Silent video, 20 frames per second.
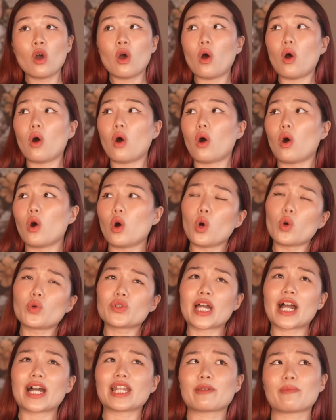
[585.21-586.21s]
or oh
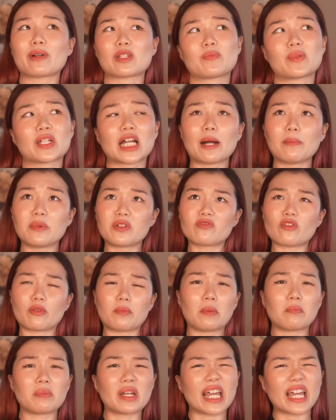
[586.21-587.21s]
yeah, they must be coming from
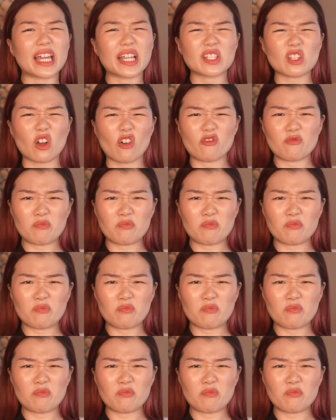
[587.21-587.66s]
a place of